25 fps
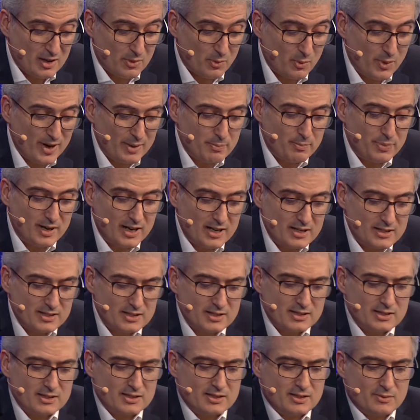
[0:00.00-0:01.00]
What
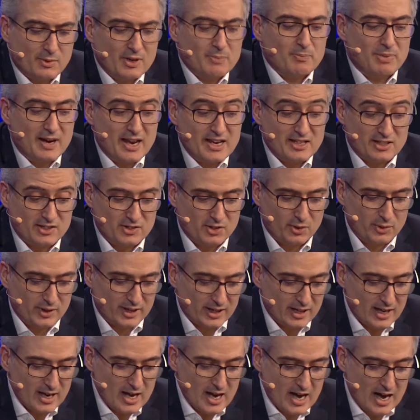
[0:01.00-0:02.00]
place
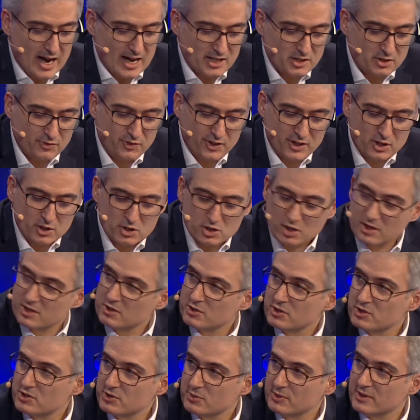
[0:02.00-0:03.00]
as a financial
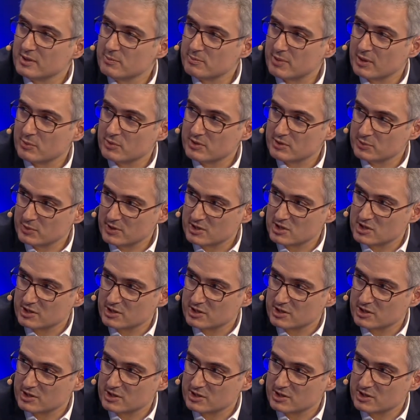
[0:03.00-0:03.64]
industry in Paris